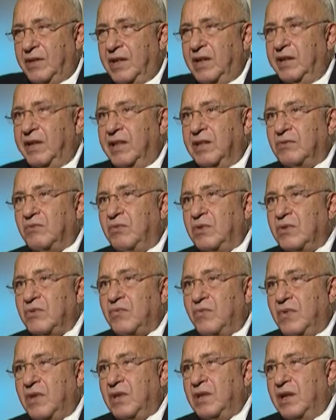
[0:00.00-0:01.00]
And that
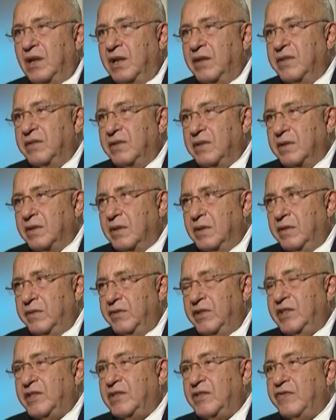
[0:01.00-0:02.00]
was one other
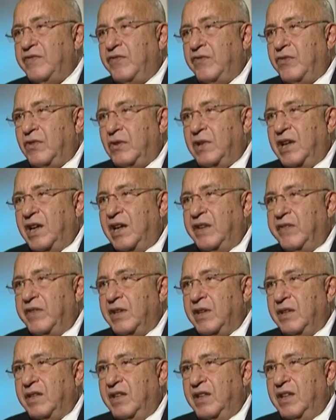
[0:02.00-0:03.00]
reason for
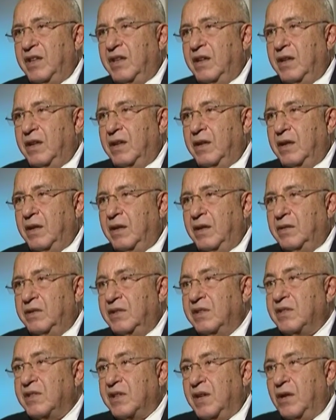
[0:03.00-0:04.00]
having the uh,
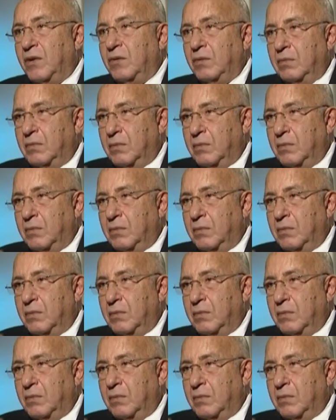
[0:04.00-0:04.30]
discount